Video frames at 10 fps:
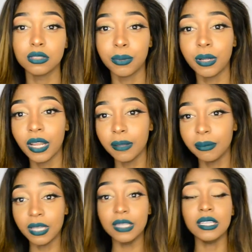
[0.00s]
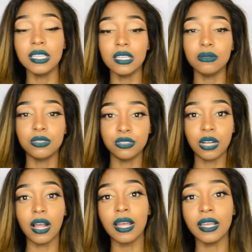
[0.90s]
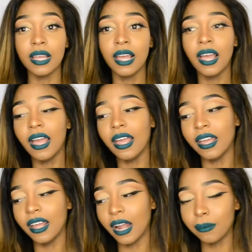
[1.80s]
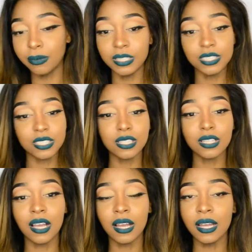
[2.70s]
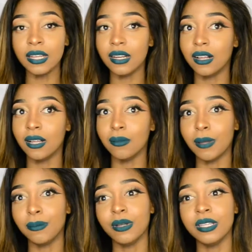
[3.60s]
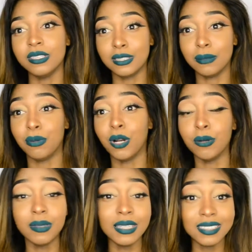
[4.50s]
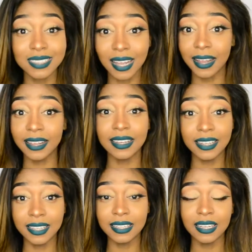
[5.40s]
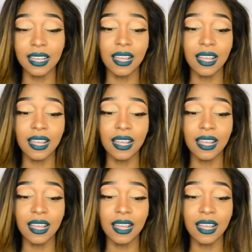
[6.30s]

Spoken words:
To put it plainly, it was dry. And I bleached it a lot. I put some permanent dye in it.